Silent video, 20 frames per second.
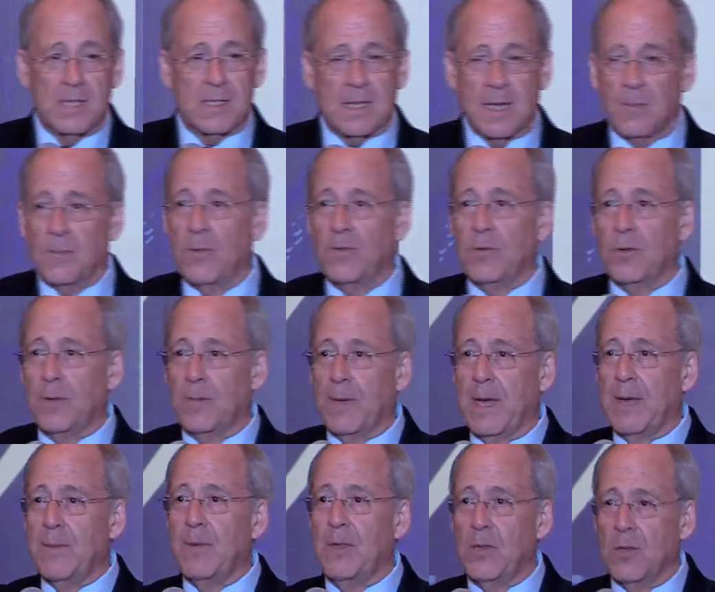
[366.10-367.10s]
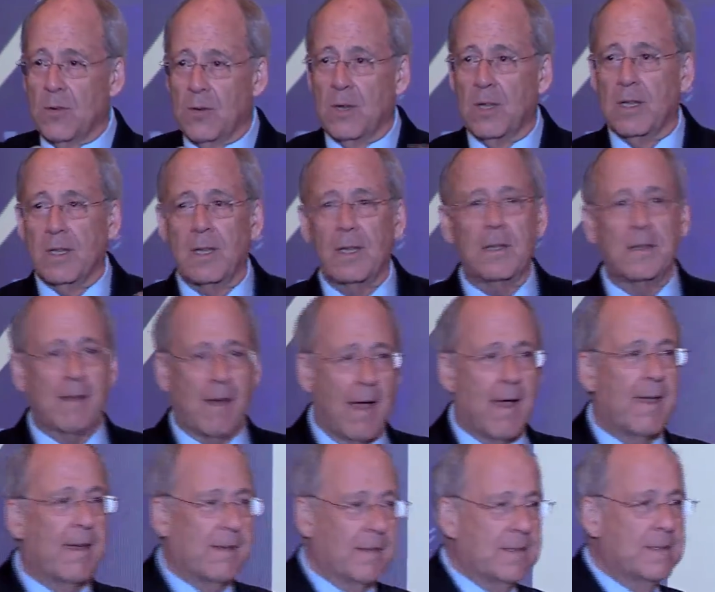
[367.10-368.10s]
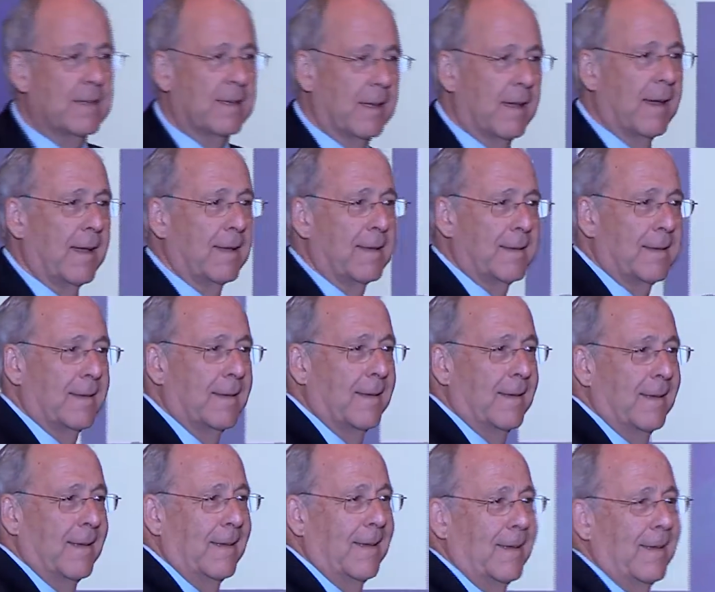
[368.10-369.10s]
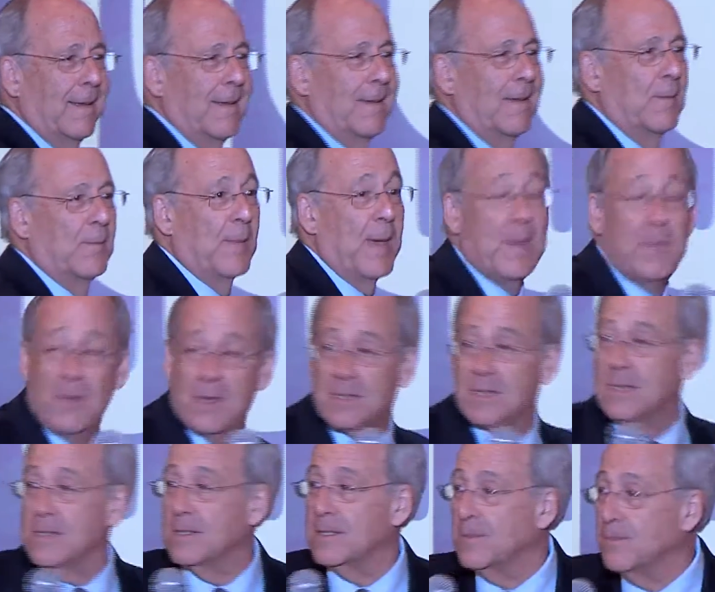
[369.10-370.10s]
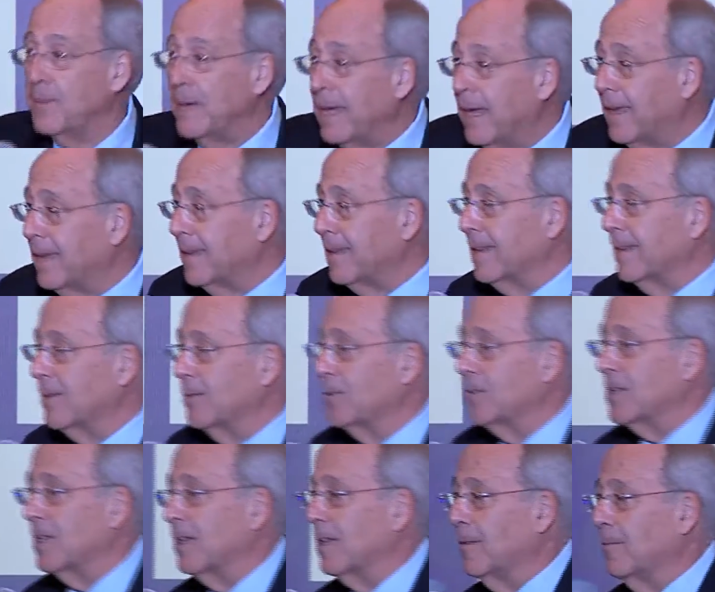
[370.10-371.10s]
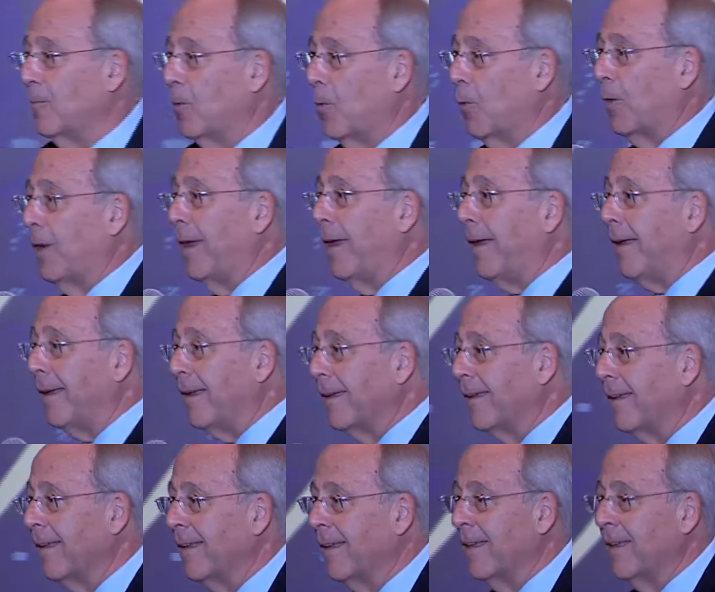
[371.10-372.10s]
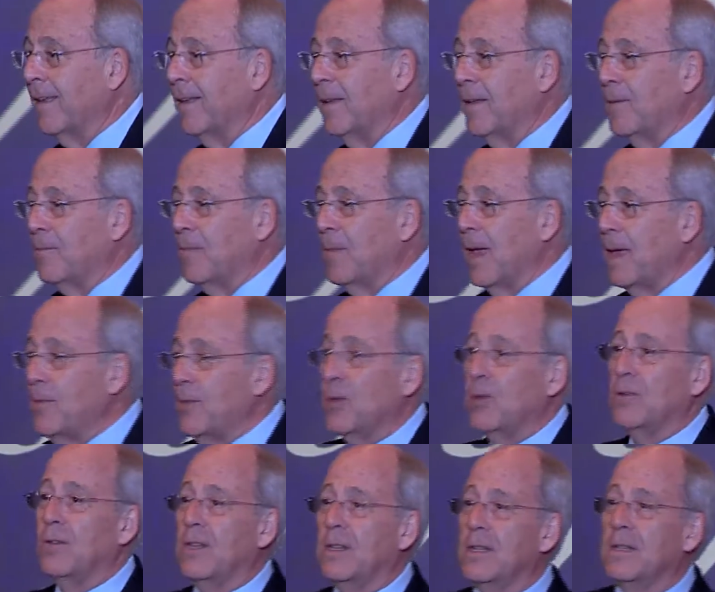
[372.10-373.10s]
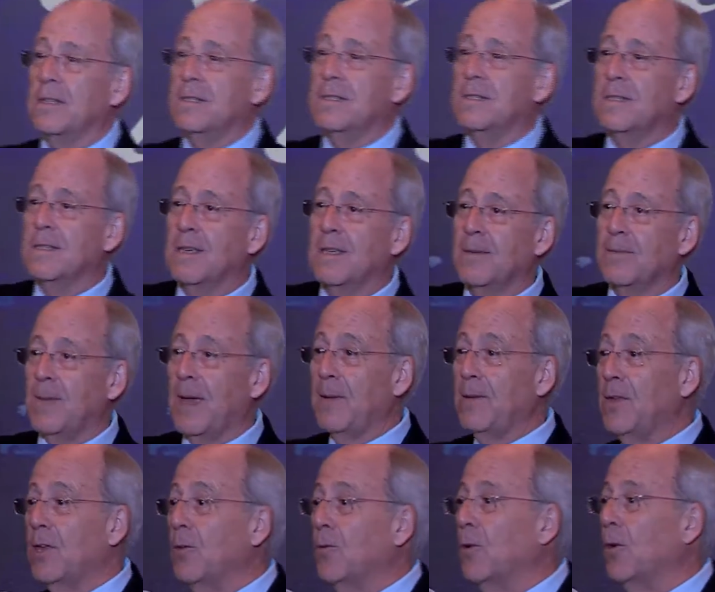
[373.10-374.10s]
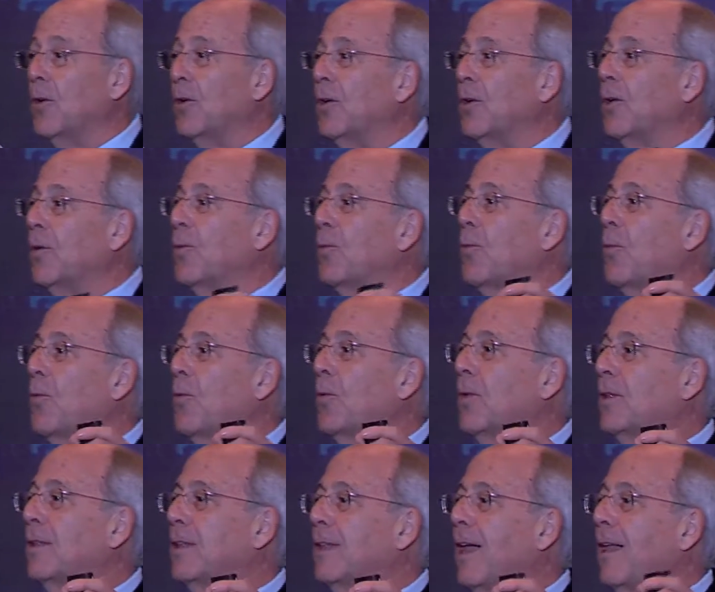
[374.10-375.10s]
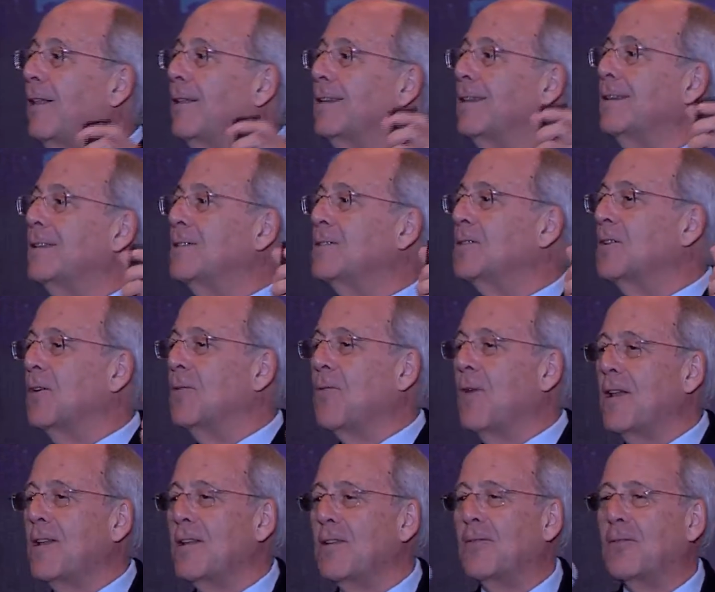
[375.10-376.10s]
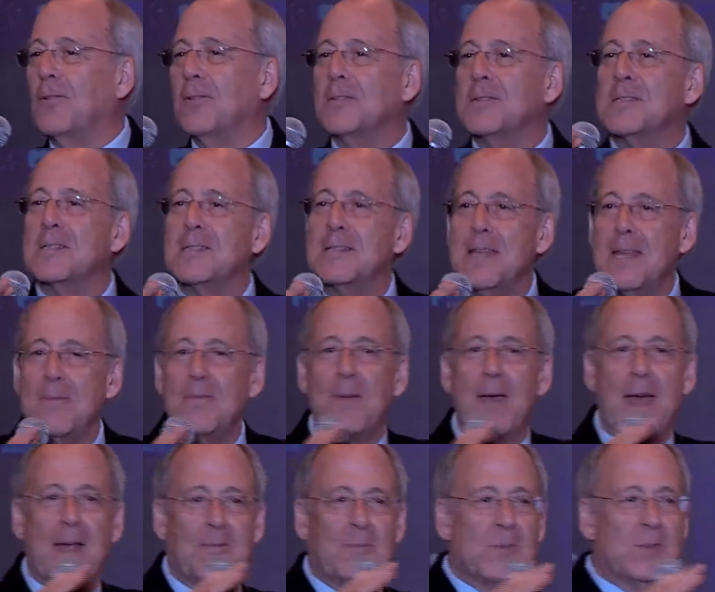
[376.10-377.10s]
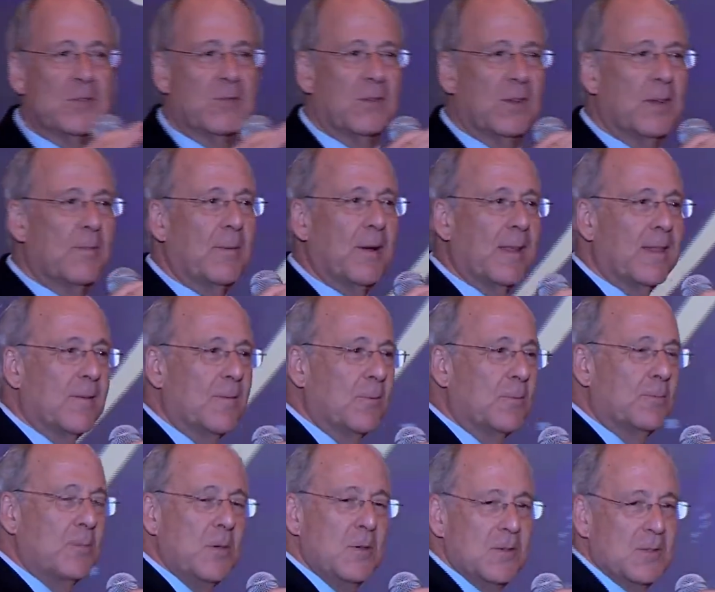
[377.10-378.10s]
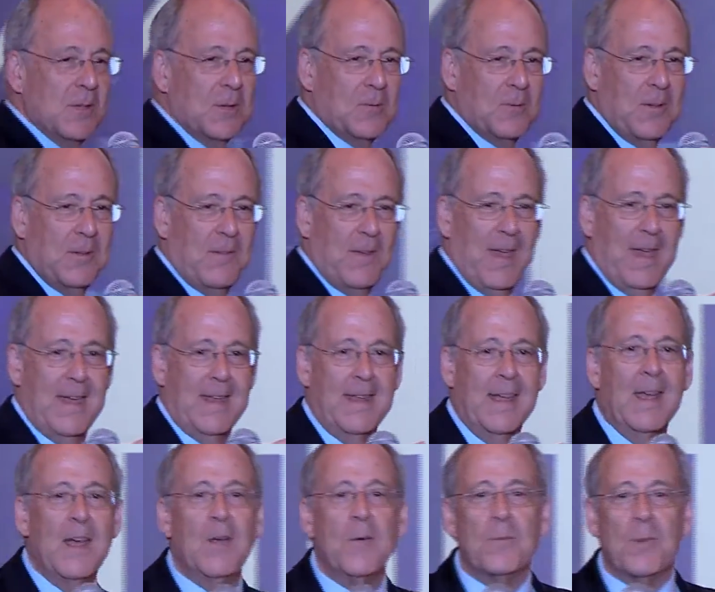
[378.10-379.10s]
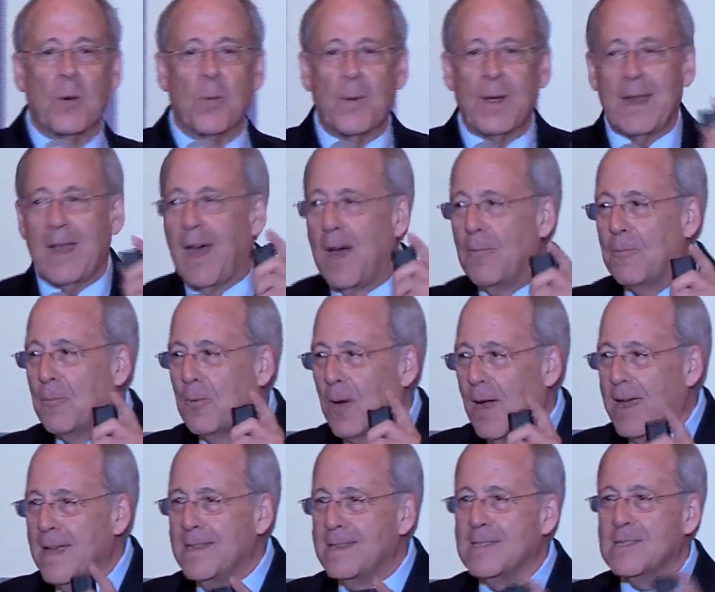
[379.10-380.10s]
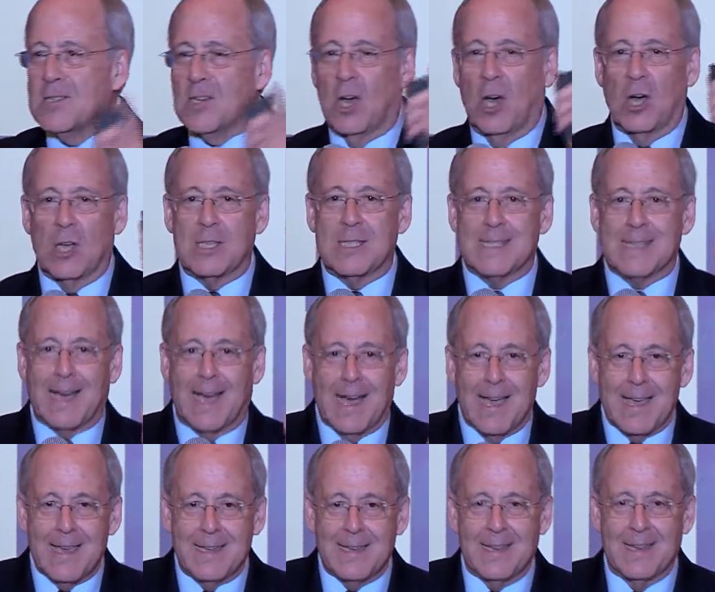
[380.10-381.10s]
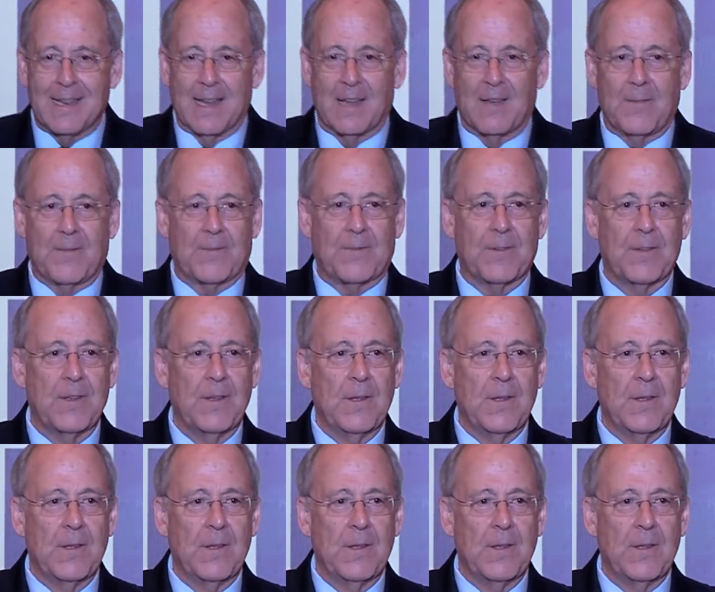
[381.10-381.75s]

some of you, maybe you're a little tired tonight. Maybe it's the speaker who's a little boring. Maybe you didn't Maybe you were lulled into a wonderful sleep atmosphere by the music we've had. But when our brains are tired enough,